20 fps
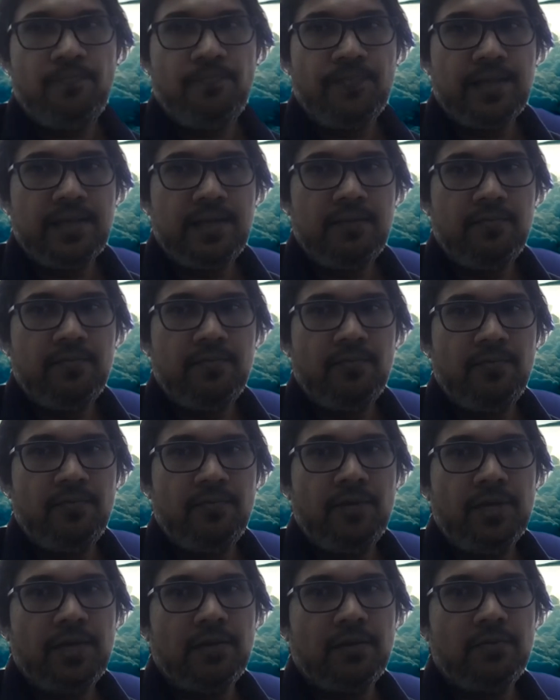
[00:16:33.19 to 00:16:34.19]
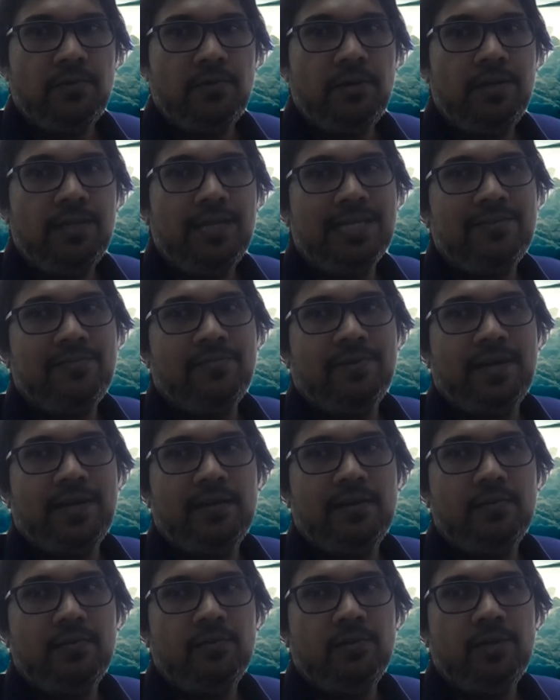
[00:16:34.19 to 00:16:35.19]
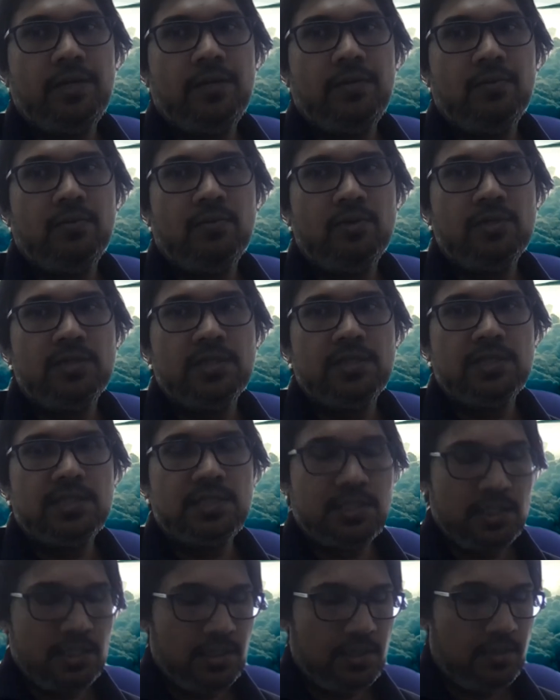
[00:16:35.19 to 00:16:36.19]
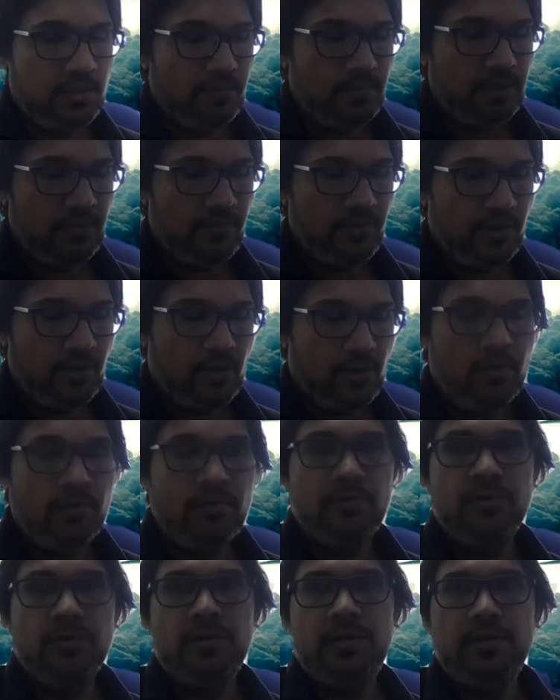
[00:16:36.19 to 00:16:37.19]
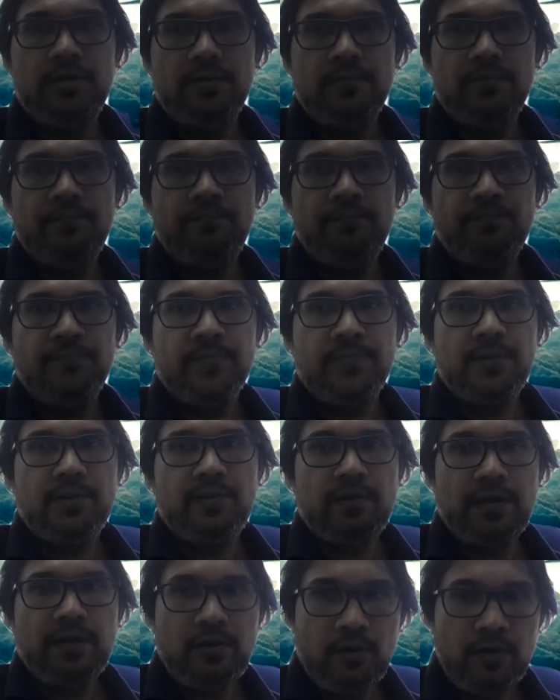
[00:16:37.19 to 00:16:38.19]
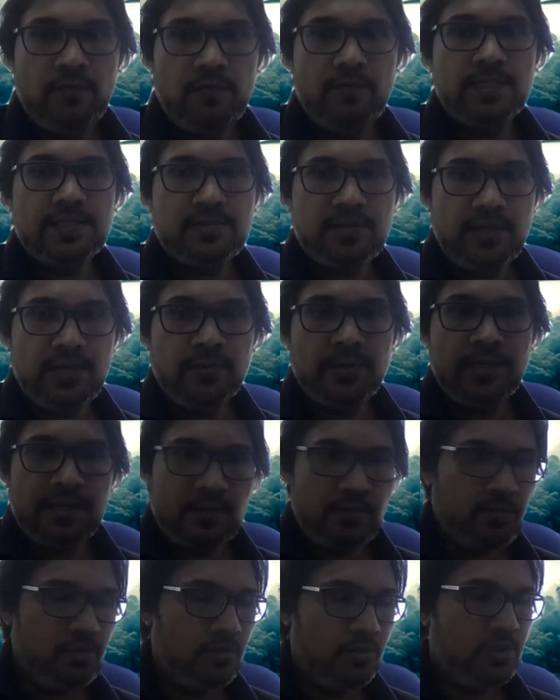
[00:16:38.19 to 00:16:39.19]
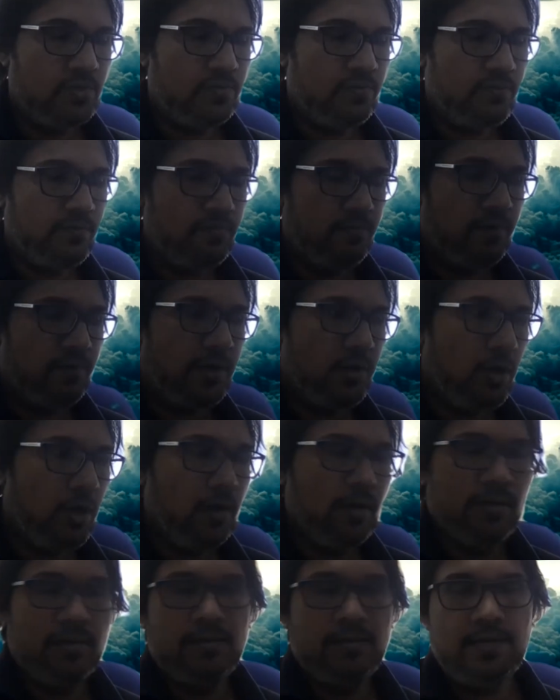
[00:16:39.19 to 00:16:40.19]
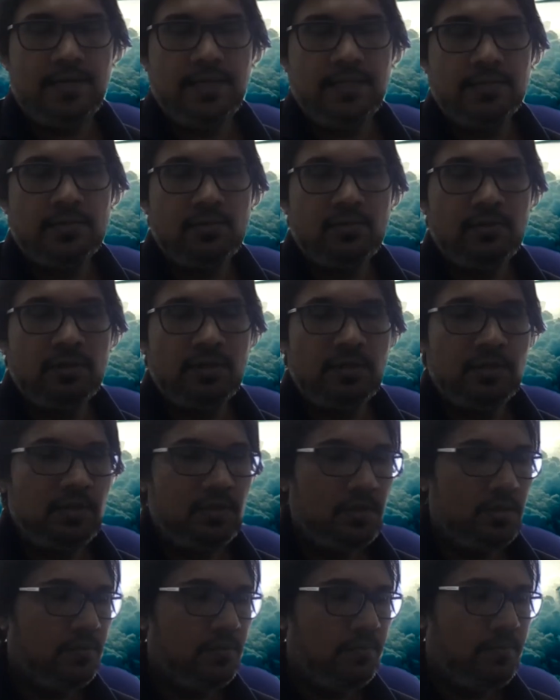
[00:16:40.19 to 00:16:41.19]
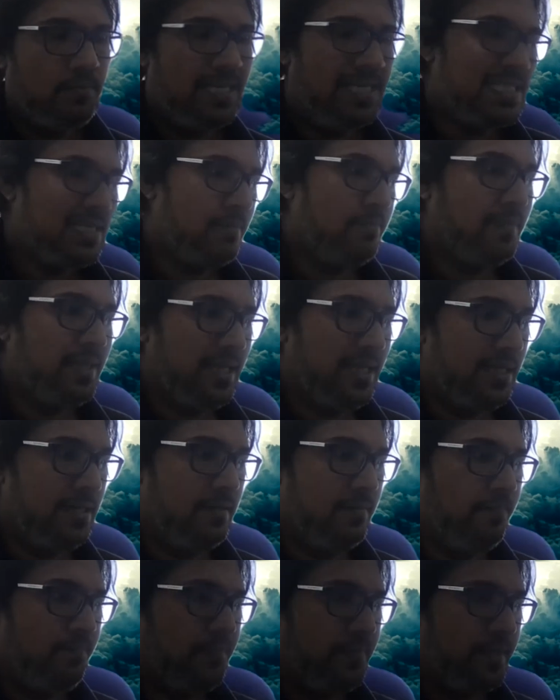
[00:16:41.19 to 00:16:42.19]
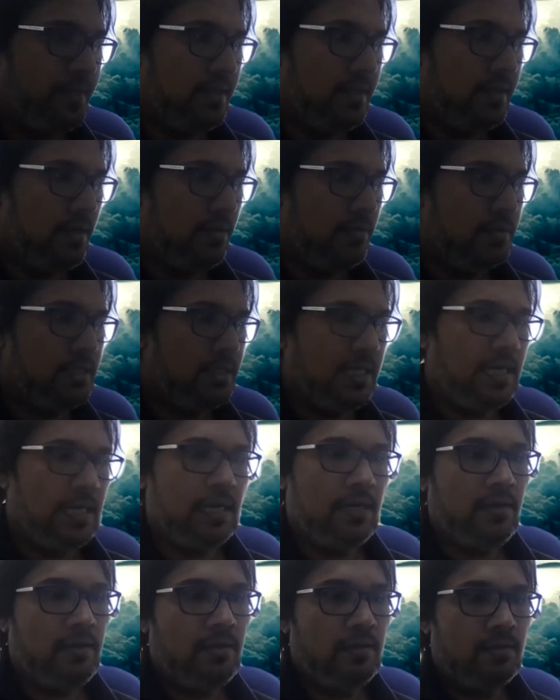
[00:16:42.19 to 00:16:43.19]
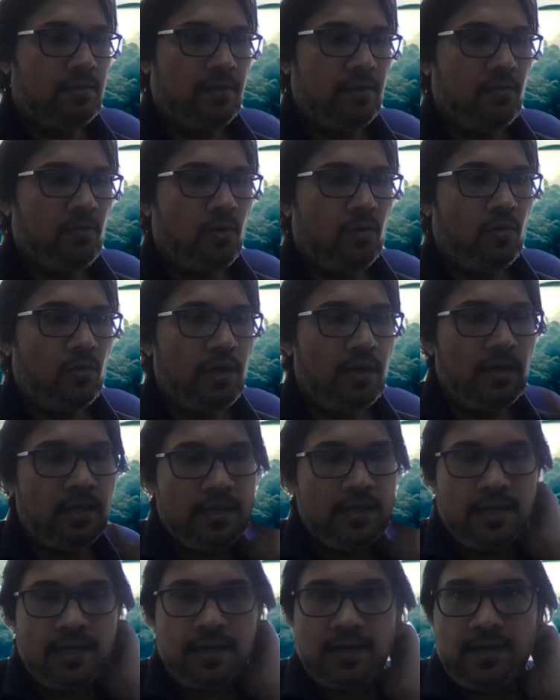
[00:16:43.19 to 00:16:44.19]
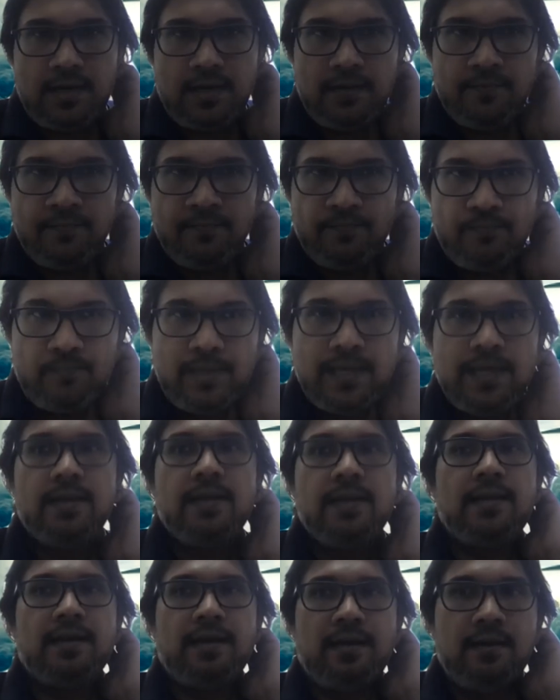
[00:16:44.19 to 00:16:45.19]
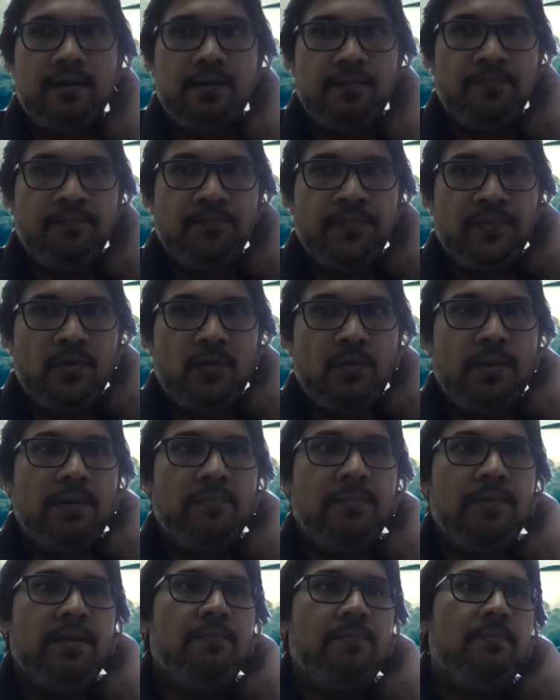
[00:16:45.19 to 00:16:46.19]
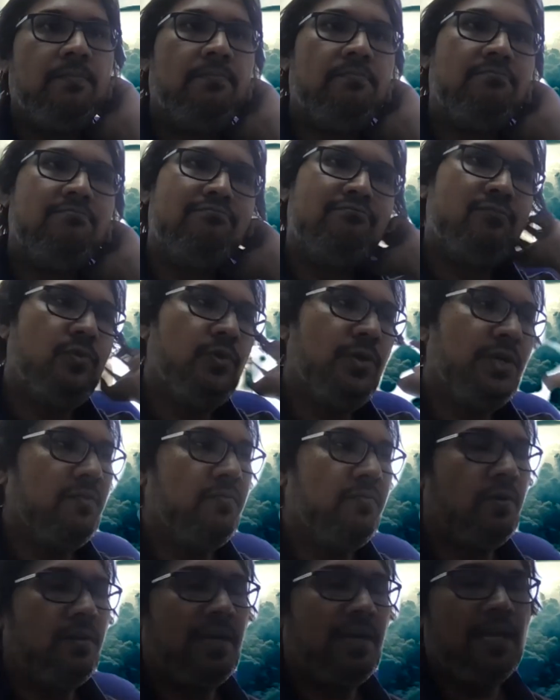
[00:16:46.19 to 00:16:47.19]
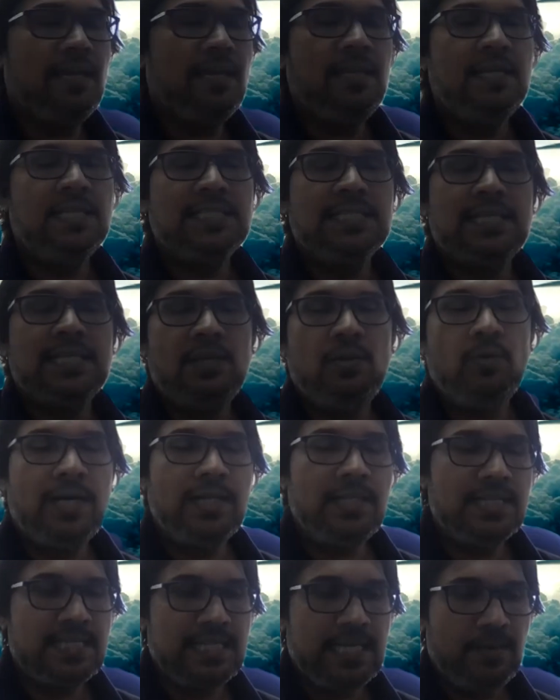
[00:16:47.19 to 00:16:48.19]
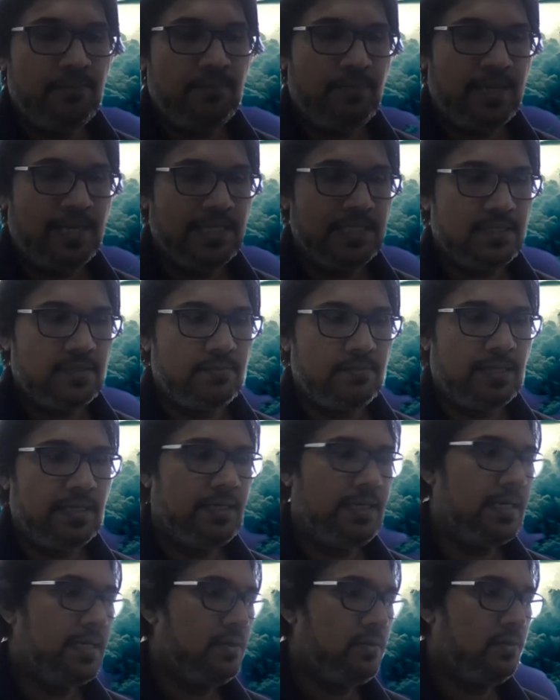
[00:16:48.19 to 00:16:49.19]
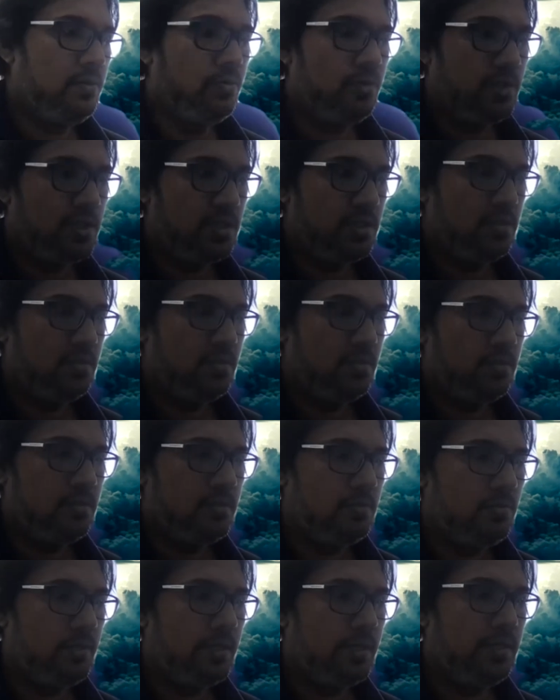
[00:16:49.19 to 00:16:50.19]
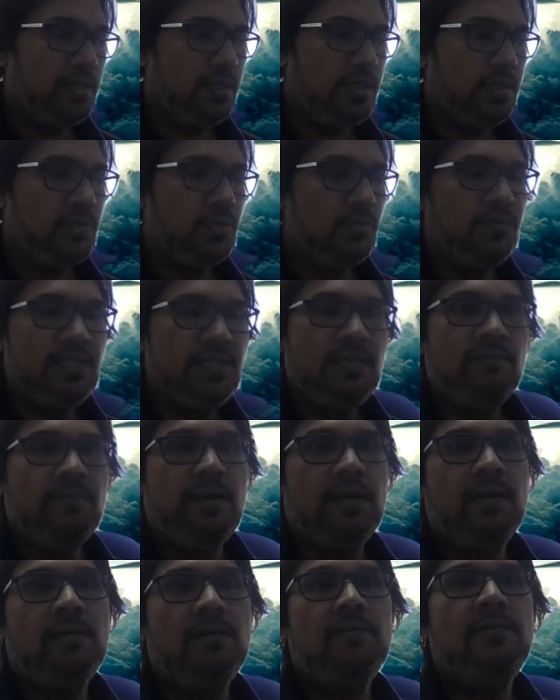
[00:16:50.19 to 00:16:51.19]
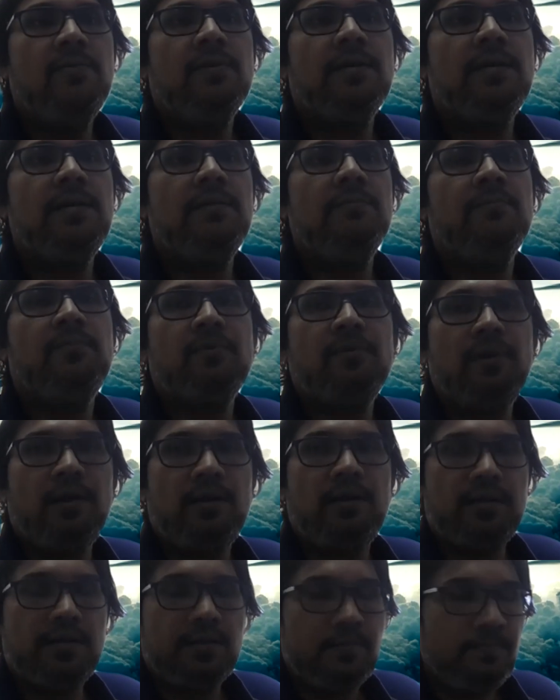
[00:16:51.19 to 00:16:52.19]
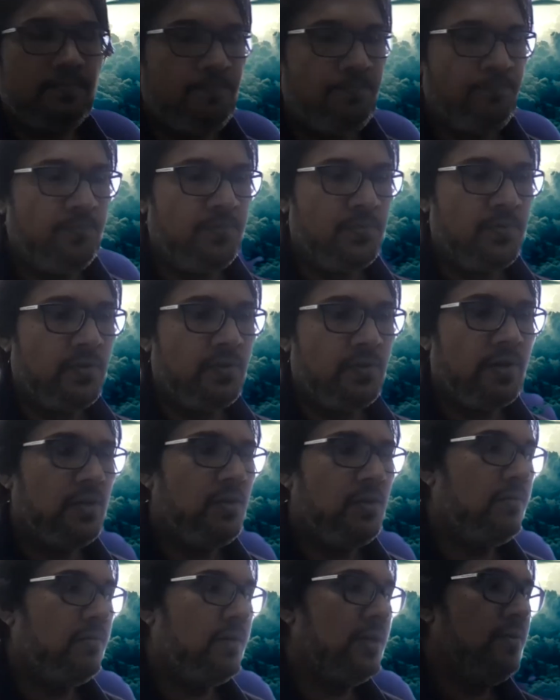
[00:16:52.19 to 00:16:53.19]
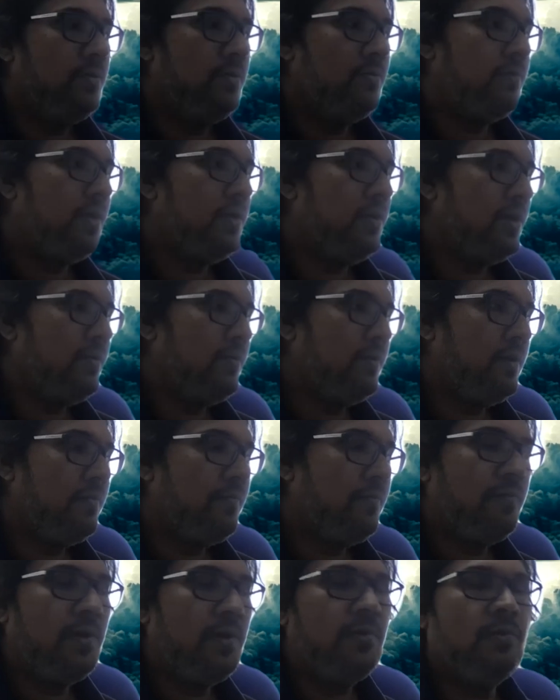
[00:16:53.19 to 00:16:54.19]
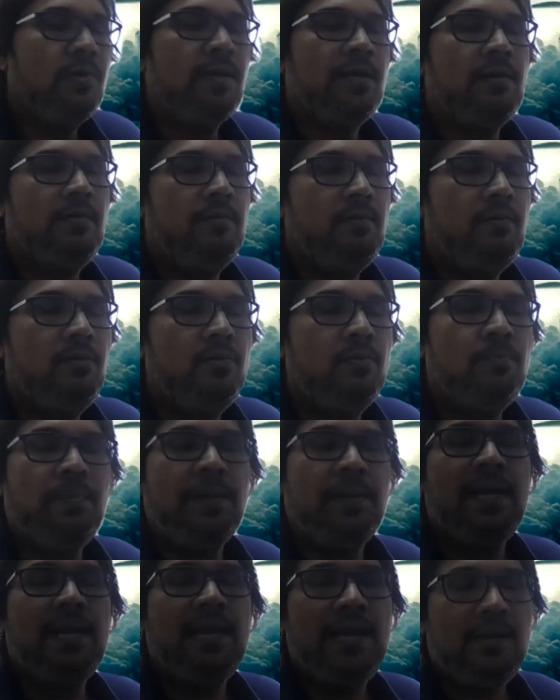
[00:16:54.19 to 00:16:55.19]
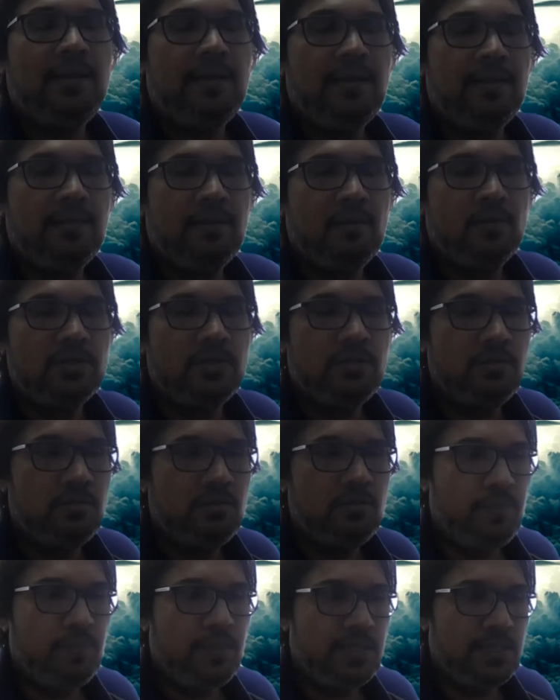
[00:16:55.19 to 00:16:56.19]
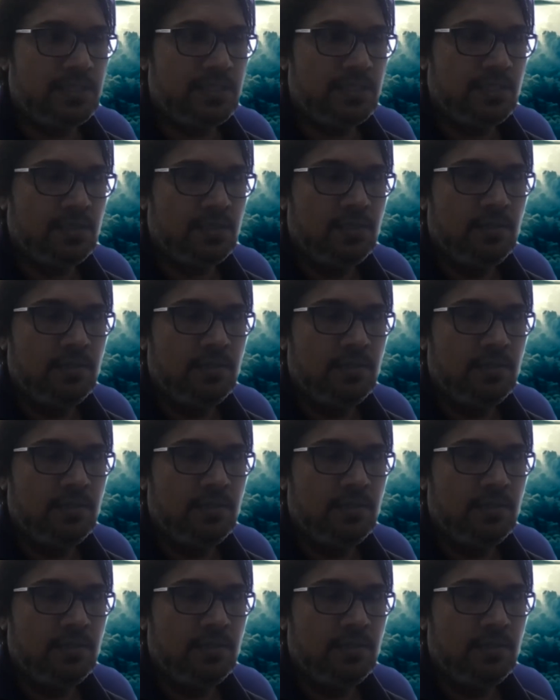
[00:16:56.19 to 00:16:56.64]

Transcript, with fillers: Now, if, if you are good, that's fine. Don't need coaches. But if you are not good, try always try to get a coach. Why not? Right? So pay something. Now, say say you want to learn the guitar, play a guitar. You might be doing it for 10 years, still you are at the same place. But get a coach who can teach you. Within one hour, you can improve a lot. So why you why you why you are afraid to pay like 10,000 rupees?